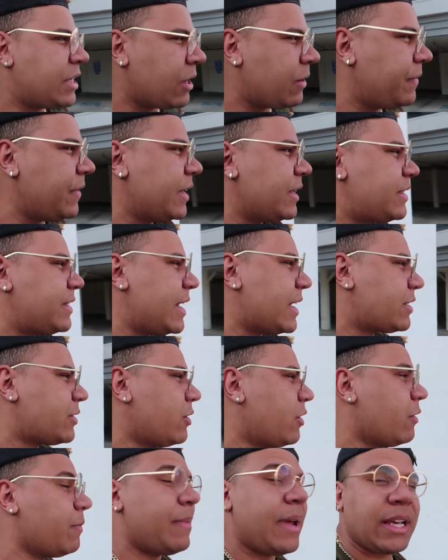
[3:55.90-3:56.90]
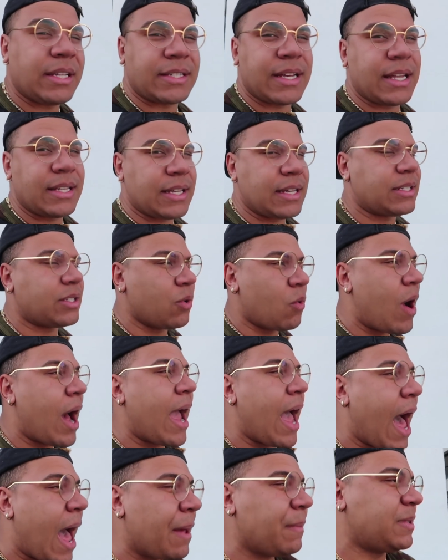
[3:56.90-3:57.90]
Sylvia's sick, so it makes sense as to
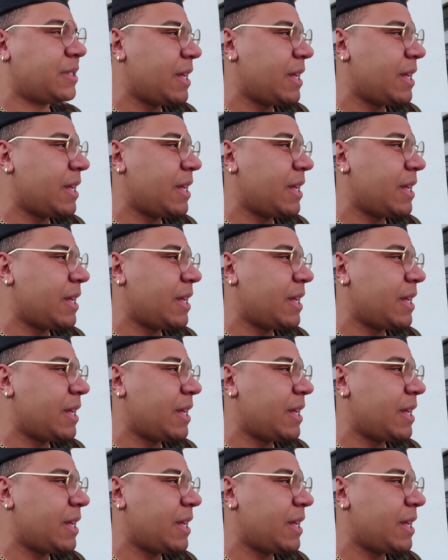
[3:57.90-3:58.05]
why I'm